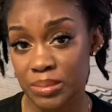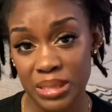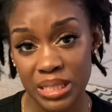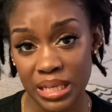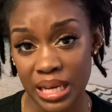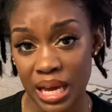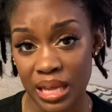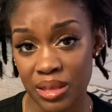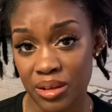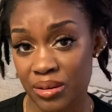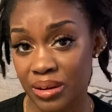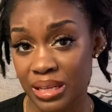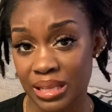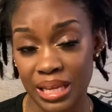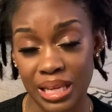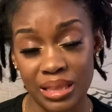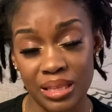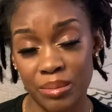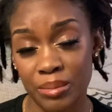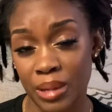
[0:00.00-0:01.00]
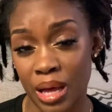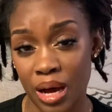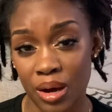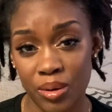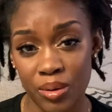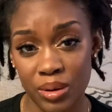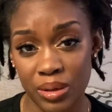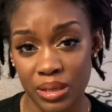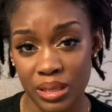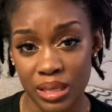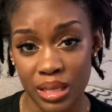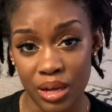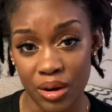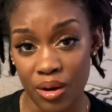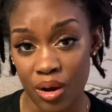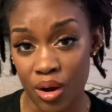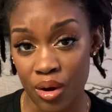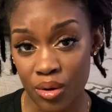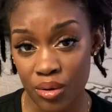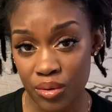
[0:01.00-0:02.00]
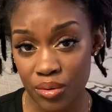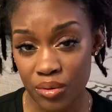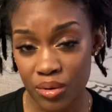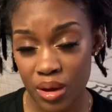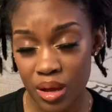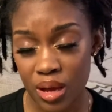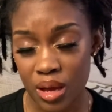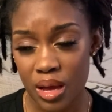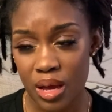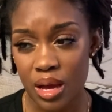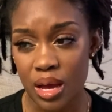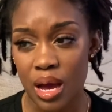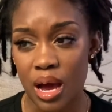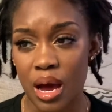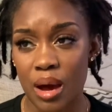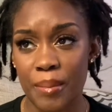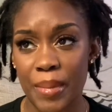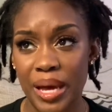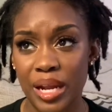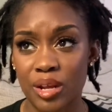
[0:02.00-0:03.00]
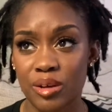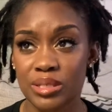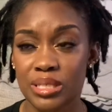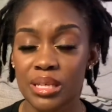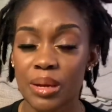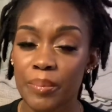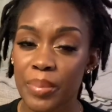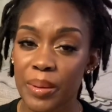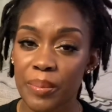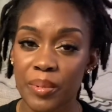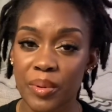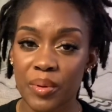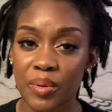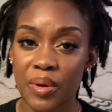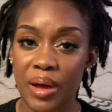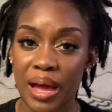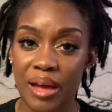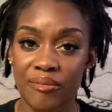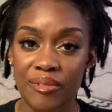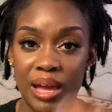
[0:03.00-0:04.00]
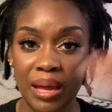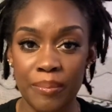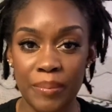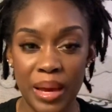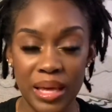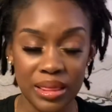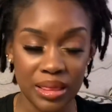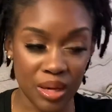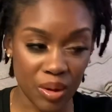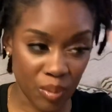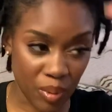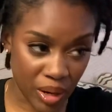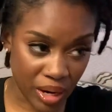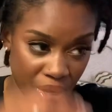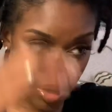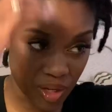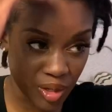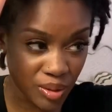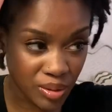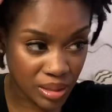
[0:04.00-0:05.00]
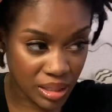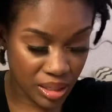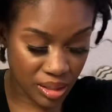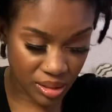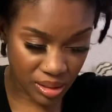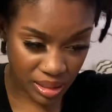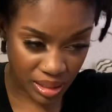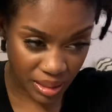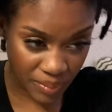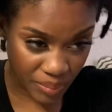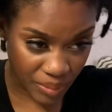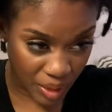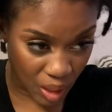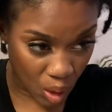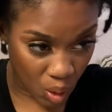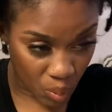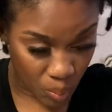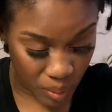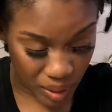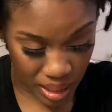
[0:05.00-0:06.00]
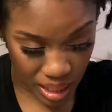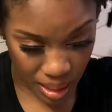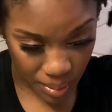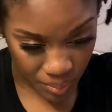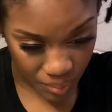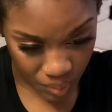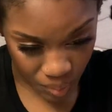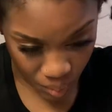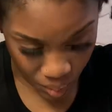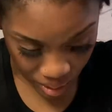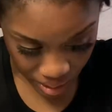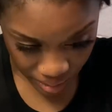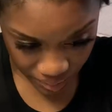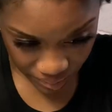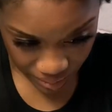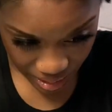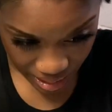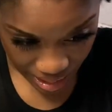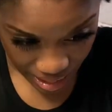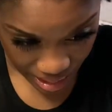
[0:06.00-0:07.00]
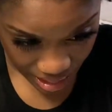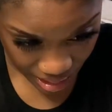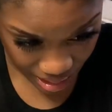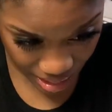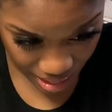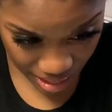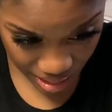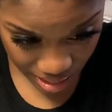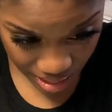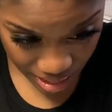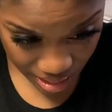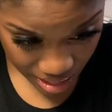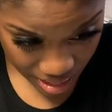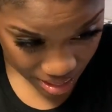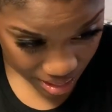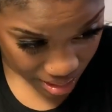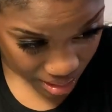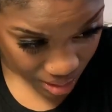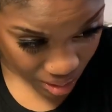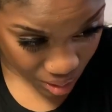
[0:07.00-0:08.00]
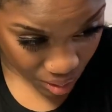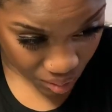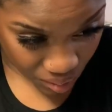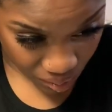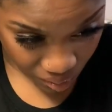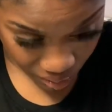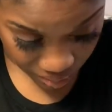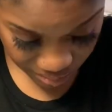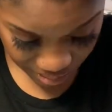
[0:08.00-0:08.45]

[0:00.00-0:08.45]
together and let them lock on their own. I know some people have a method where you literally open up one of the new growth